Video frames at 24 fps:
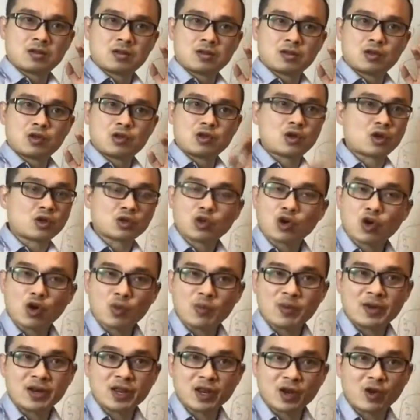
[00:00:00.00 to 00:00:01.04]
Not
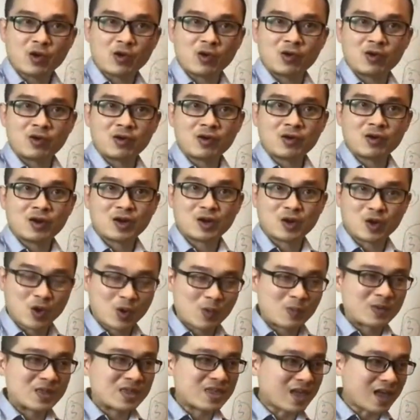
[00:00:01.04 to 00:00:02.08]
common at all.
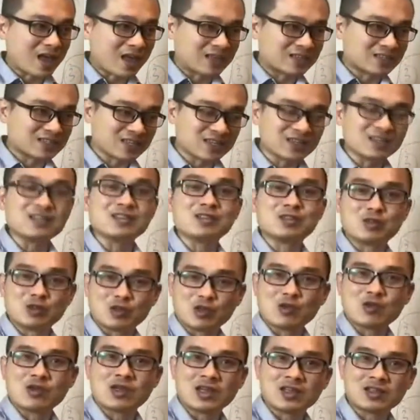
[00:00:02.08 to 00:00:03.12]
Normally I said, do
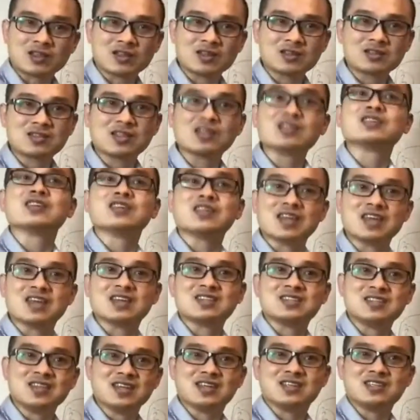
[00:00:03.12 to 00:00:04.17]
you get this? They say yes,
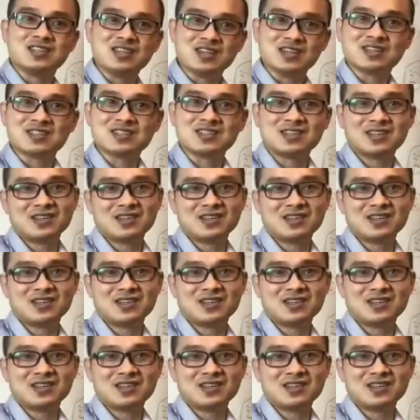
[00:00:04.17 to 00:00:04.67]
yes, yes.